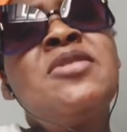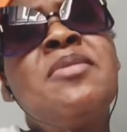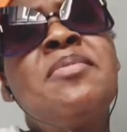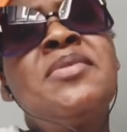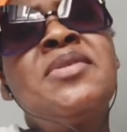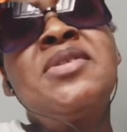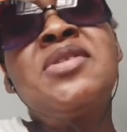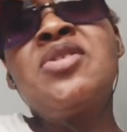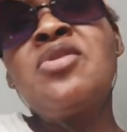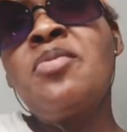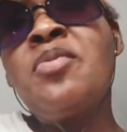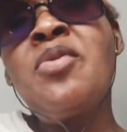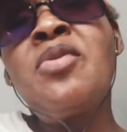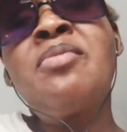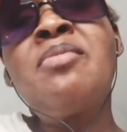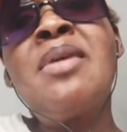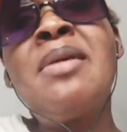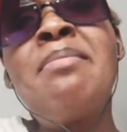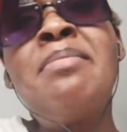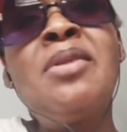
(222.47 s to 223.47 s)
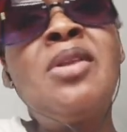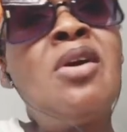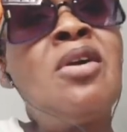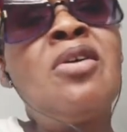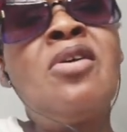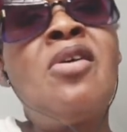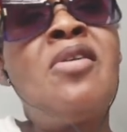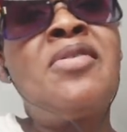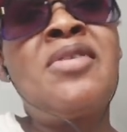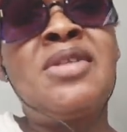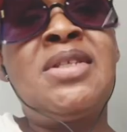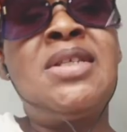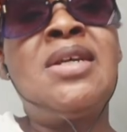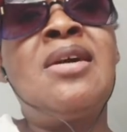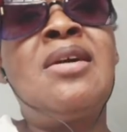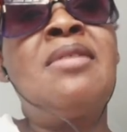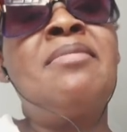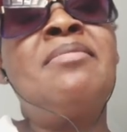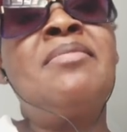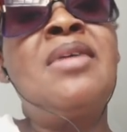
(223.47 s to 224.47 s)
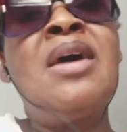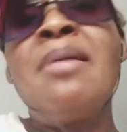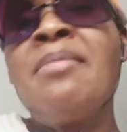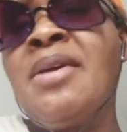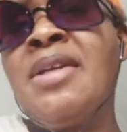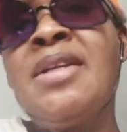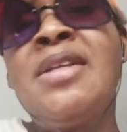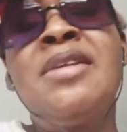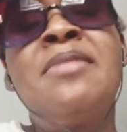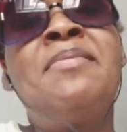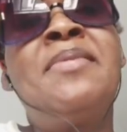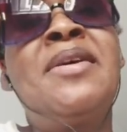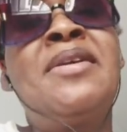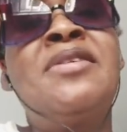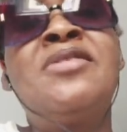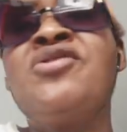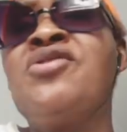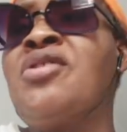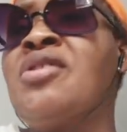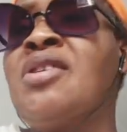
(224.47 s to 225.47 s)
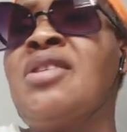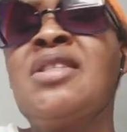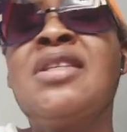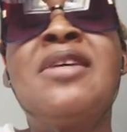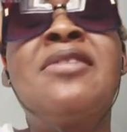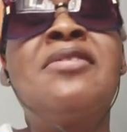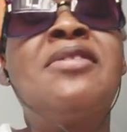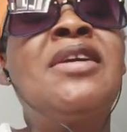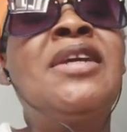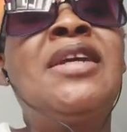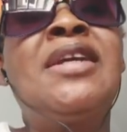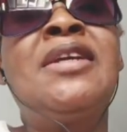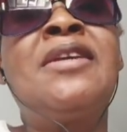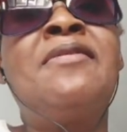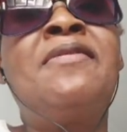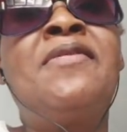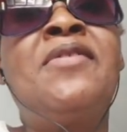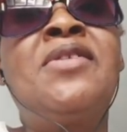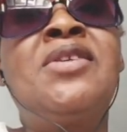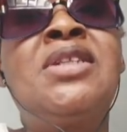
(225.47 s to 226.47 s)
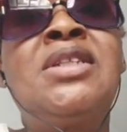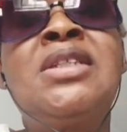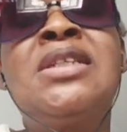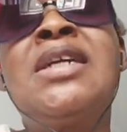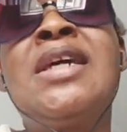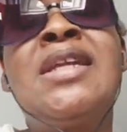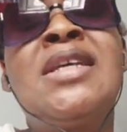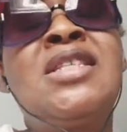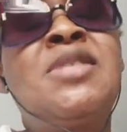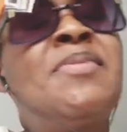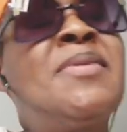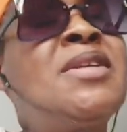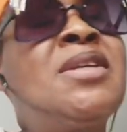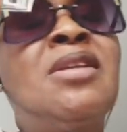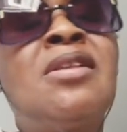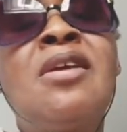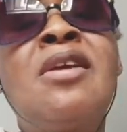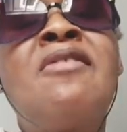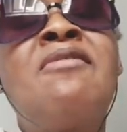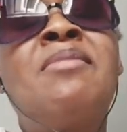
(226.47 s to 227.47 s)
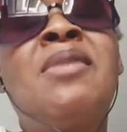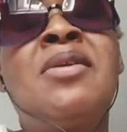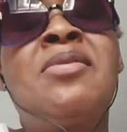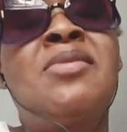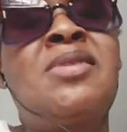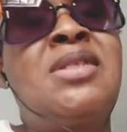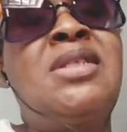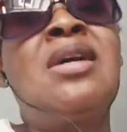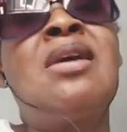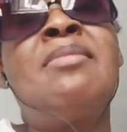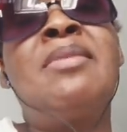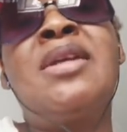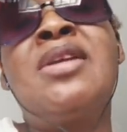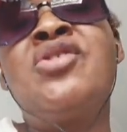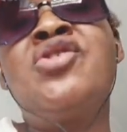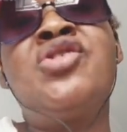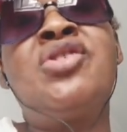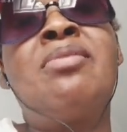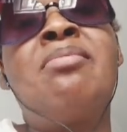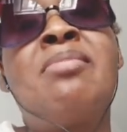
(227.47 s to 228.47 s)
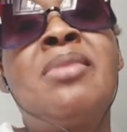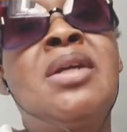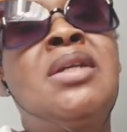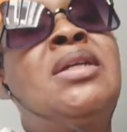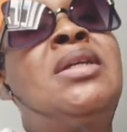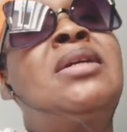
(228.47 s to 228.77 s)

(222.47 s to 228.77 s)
people to support my blog all the time. I'm an independent journalist. I don't get any funding, and I spend a lot of my own time, energy, and money